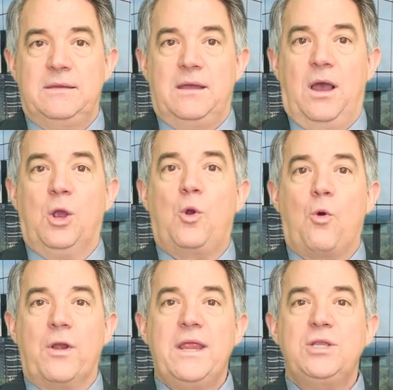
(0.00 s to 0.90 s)

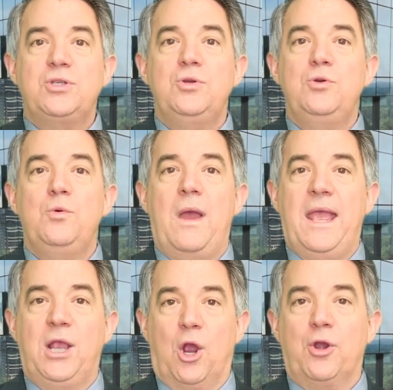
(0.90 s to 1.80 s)
According to
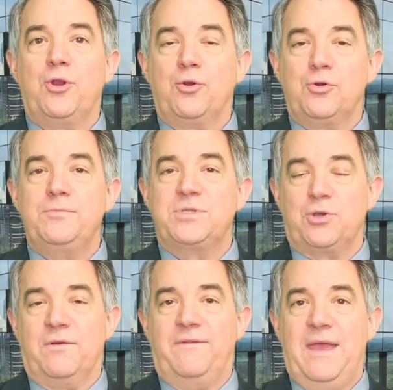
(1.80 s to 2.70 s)
a Gartner Group
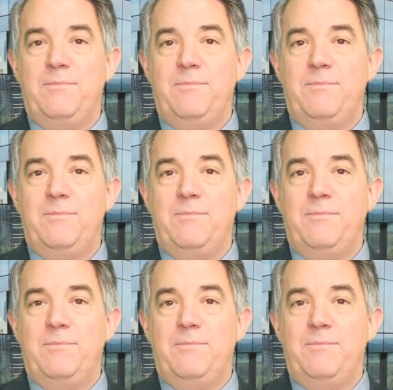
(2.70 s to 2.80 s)
survey,